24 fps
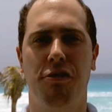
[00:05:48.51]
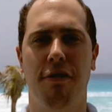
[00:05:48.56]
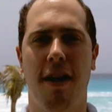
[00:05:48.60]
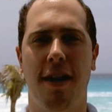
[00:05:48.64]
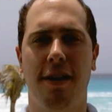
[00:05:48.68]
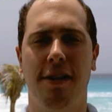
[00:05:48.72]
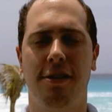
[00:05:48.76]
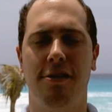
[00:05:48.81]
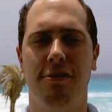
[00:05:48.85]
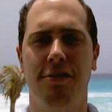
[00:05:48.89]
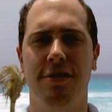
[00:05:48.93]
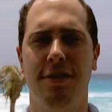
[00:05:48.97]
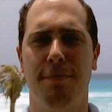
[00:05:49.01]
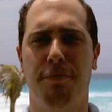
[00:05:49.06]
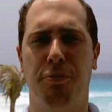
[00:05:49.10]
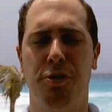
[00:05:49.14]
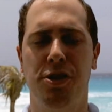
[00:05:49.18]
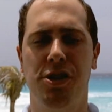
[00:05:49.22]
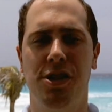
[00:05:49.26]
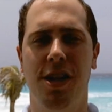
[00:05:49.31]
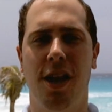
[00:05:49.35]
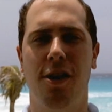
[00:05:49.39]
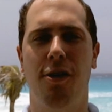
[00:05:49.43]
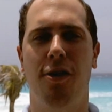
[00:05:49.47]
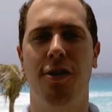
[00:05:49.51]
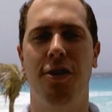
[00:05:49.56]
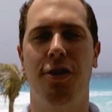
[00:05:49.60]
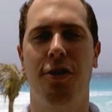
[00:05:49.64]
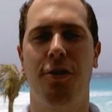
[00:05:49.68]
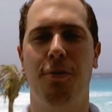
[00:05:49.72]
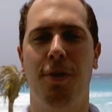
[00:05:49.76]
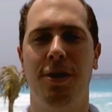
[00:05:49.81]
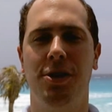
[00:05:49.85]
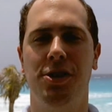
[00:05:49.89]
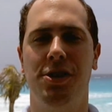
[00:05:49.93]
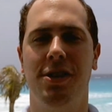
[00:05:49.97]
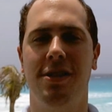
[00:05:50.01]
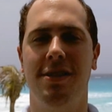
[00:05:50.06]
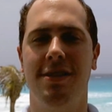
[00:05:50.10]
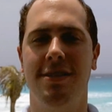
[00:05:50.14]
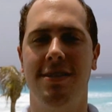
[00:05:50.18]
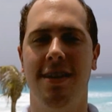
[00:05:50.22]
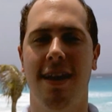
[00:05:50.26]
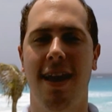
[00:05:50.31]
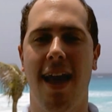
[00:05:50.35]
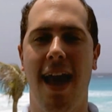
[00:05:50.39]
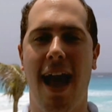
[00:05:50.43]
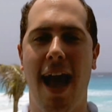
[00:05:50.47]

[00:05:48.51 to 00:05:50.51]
Chronicles. Appreciate all your questions.